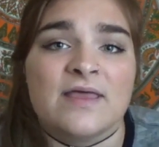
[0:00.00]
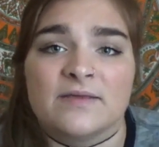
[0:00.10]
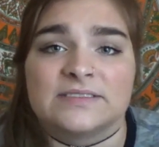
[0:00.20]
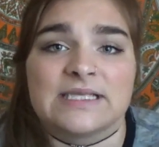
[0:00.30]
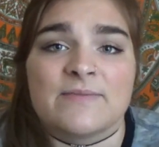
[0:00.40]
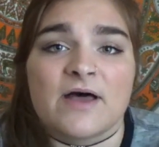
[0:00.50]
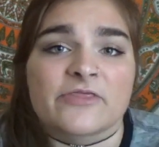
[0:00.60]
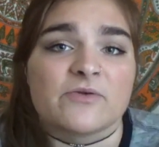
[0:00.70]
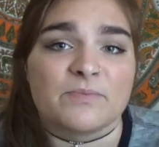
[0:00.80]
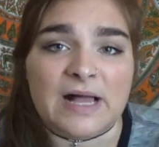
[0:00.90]
some
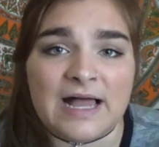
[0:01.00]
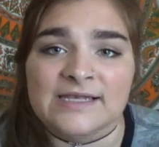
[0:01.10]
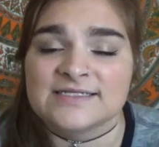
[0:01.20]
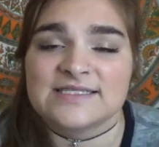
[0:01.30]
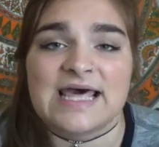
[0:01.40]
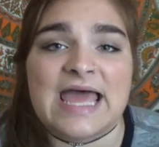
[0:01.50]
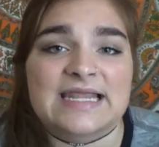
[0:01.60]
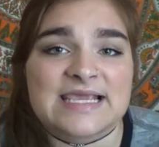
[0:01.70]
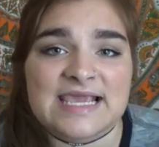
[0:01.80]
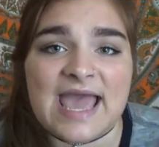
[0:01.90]
other bond
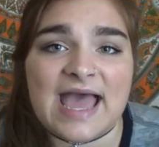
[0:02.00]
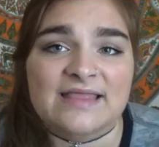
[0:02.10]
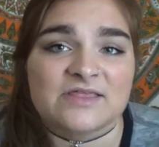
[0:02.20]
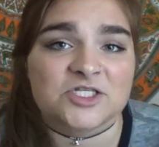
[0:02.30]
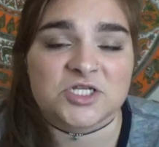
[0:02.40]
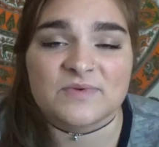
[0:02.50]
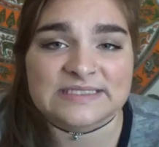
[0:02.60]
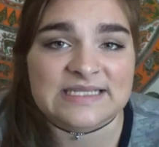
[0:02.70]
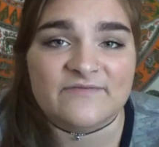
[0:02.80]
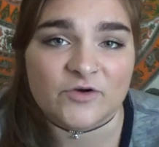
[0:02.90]
that he had that she
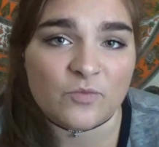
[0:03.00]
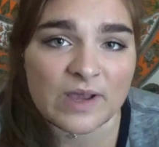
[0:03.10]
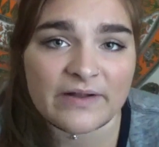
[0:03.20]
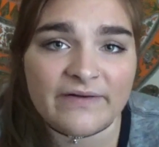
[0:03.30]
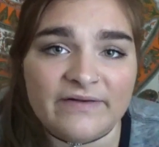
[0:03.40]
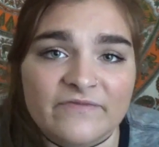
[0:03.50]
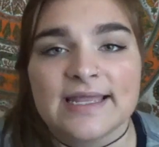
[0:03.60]
wasn't even aware of.